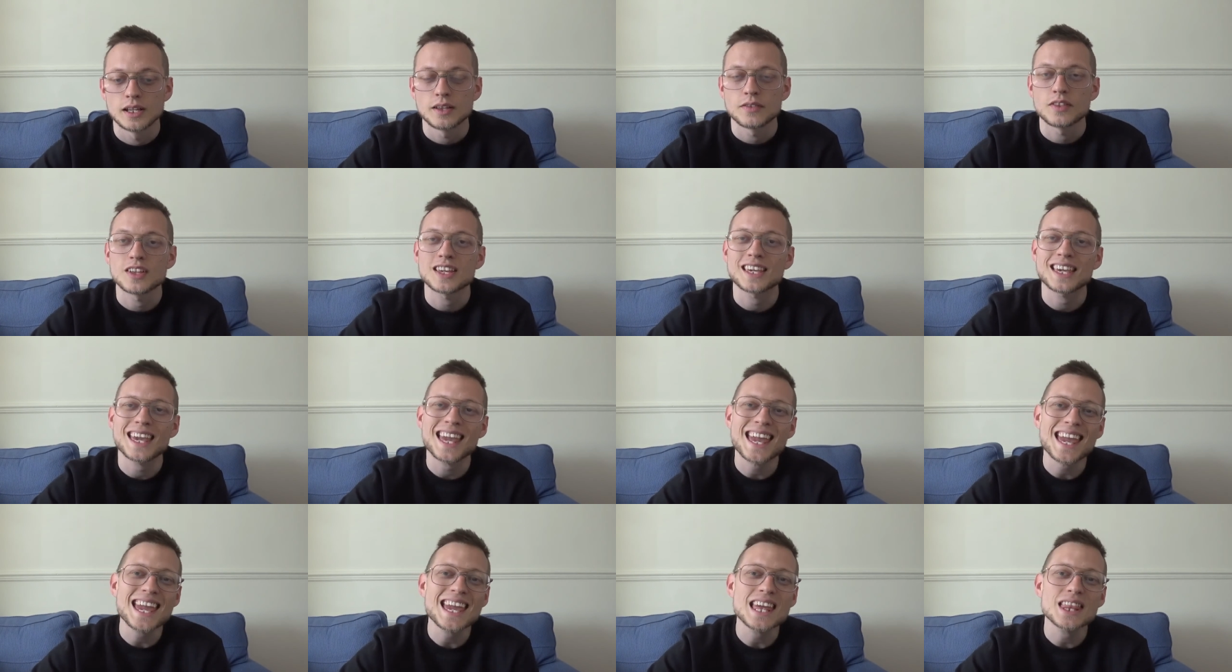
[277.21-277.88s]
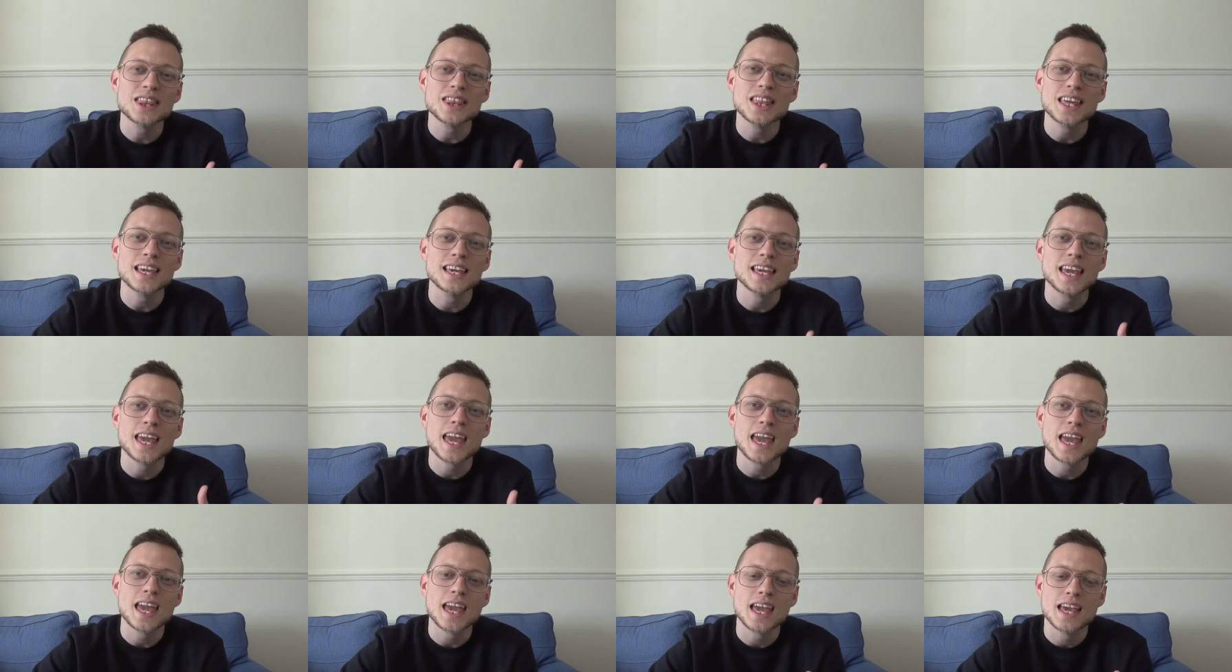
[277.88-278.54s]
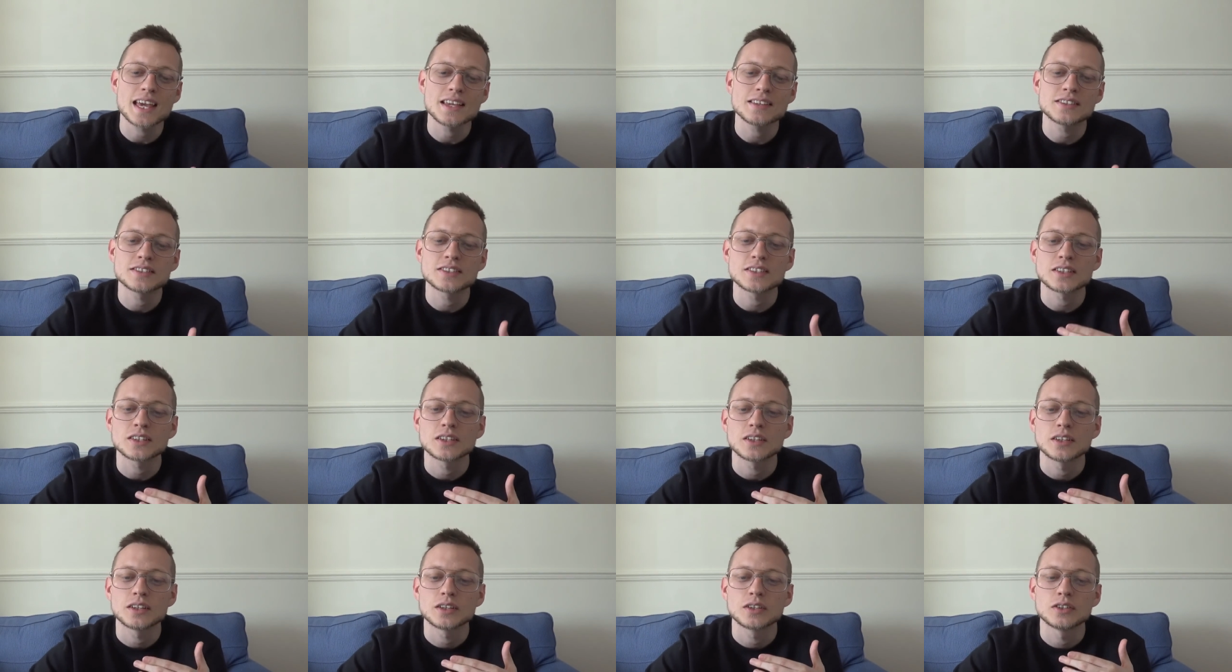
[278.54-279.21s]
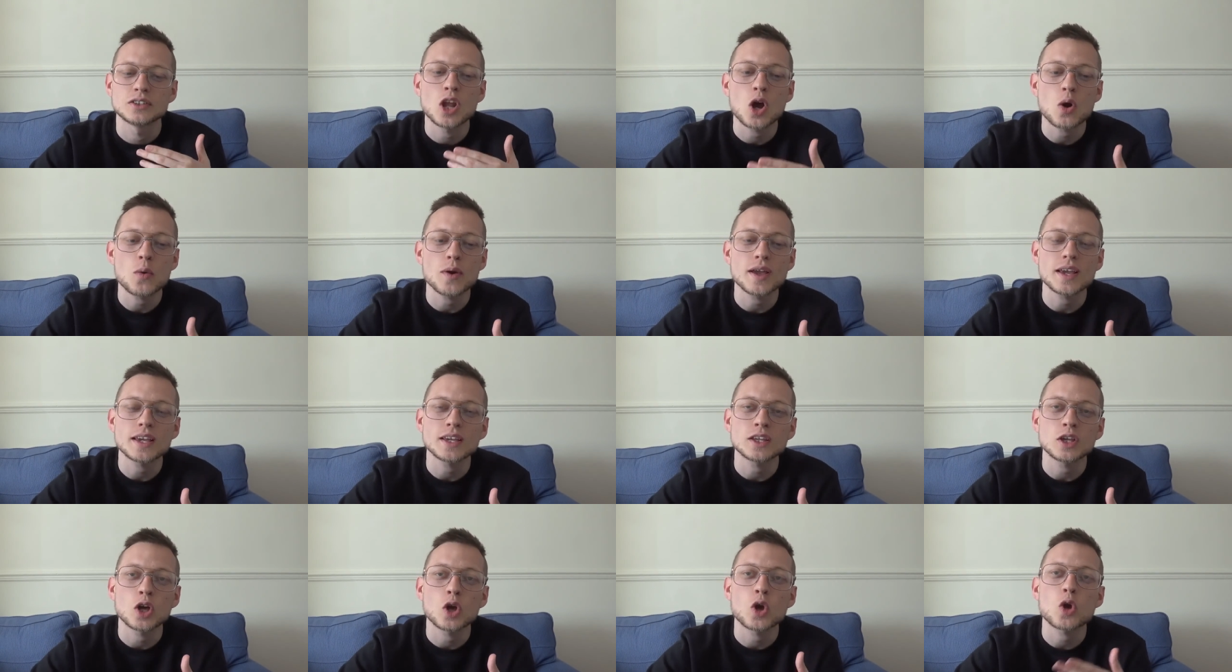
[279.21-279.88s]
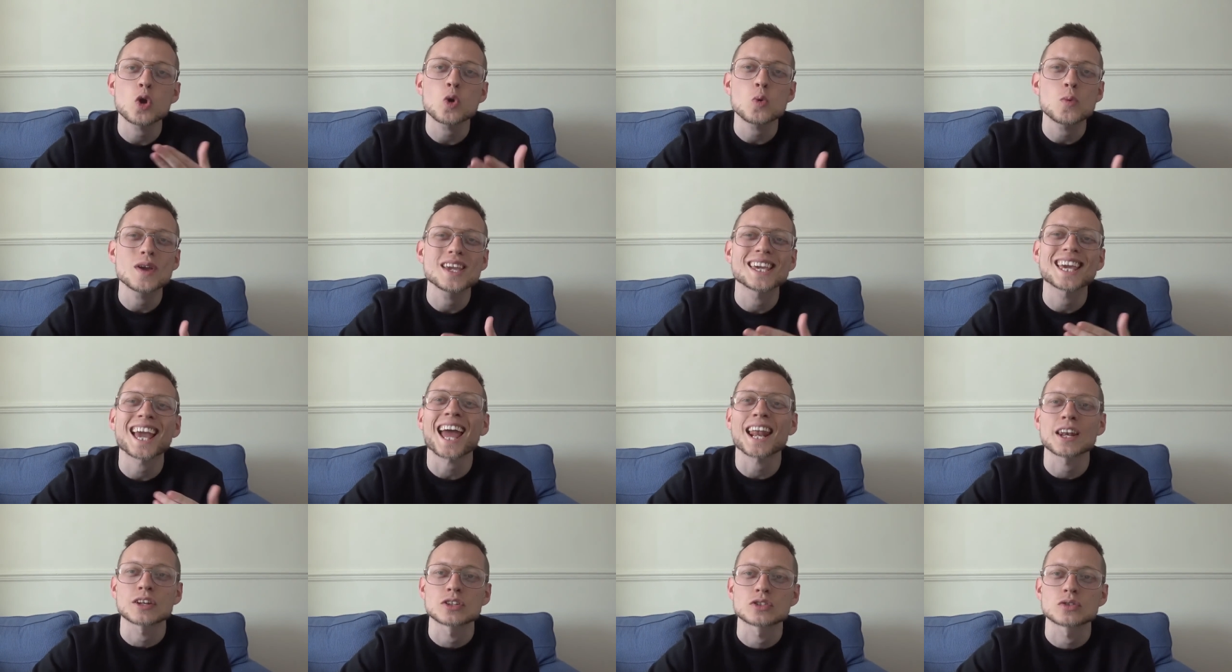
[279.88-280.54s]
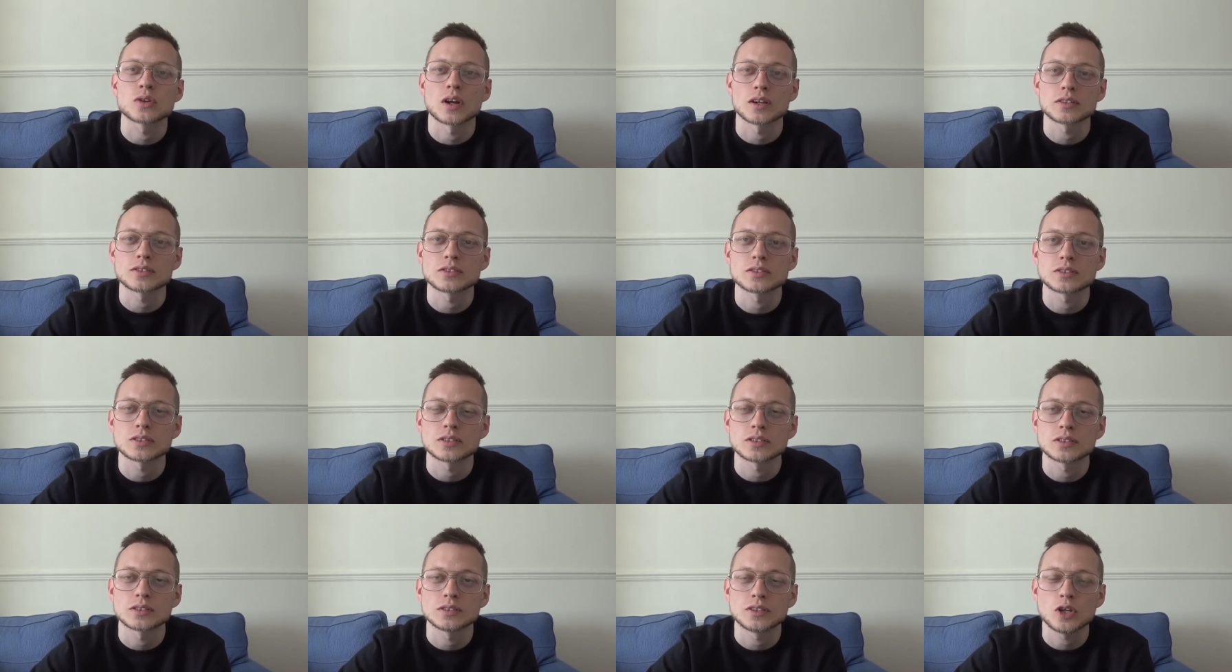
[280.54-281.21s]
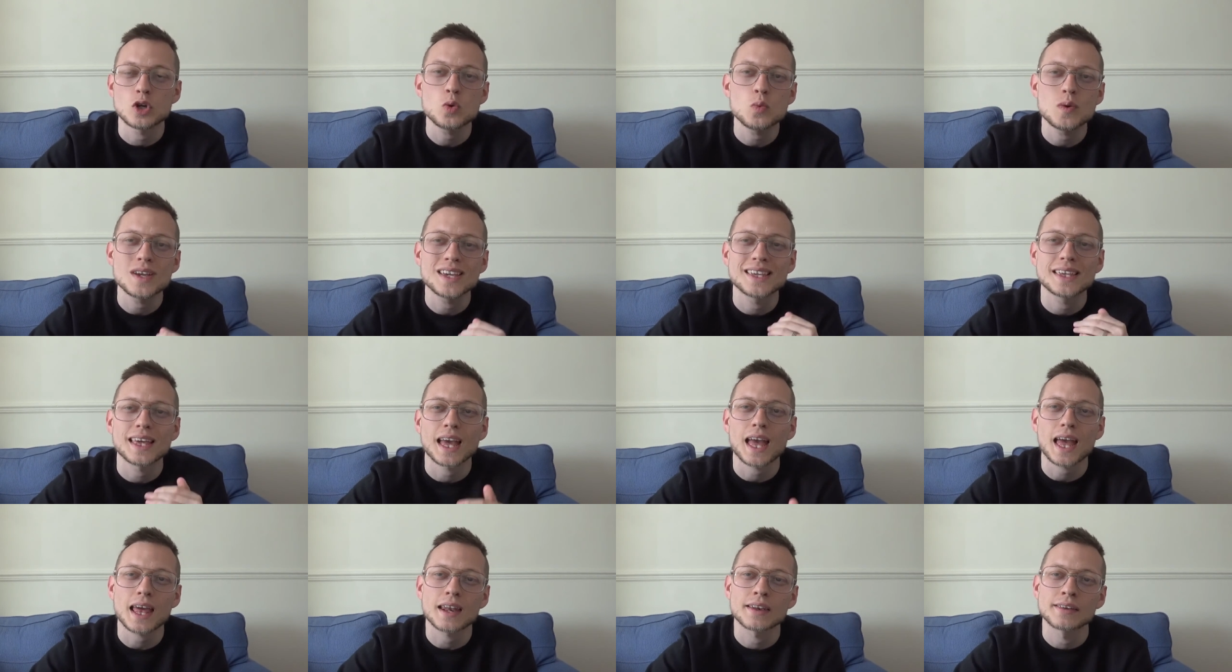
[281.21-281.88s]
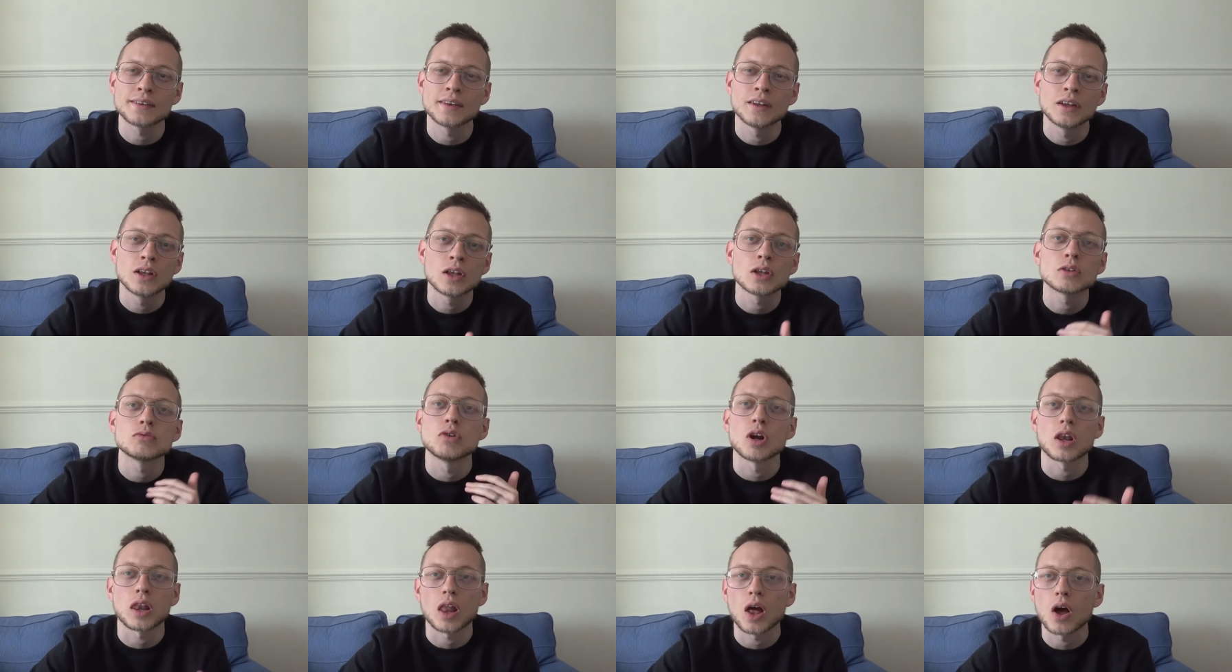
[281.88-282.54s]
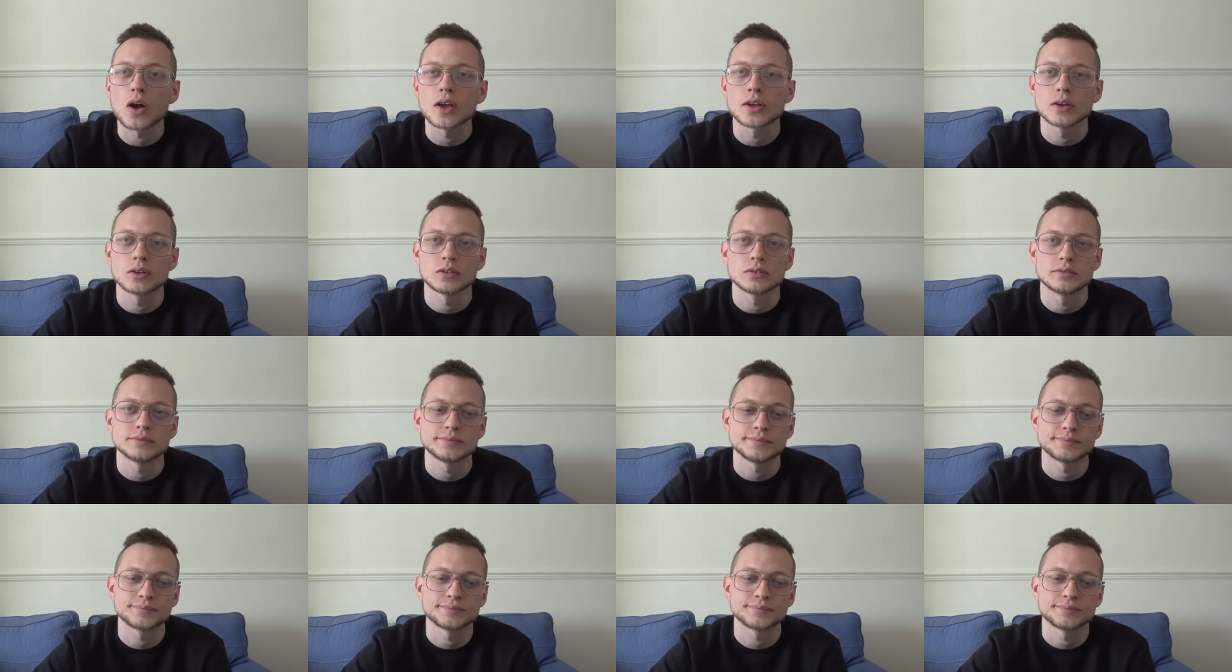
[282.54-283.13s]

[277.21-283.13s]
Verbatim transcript: The key thing here is knowing who we can trust, who we can rely on.